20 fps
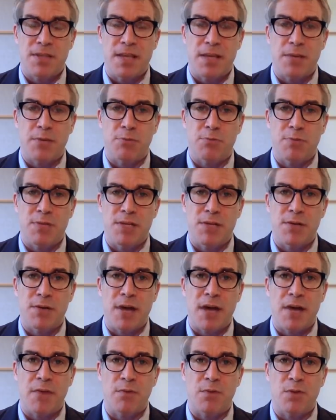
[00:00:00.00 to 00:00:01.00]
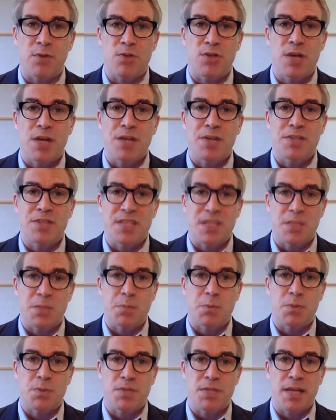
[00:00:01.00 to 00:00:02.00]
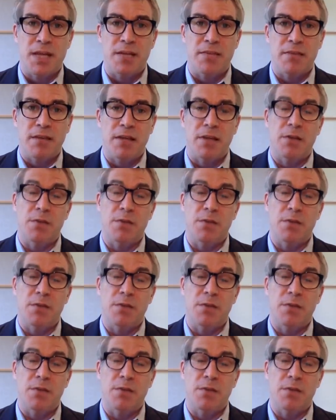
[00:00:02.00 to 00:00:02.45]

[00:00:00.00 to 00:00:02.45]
that three year average 6%. And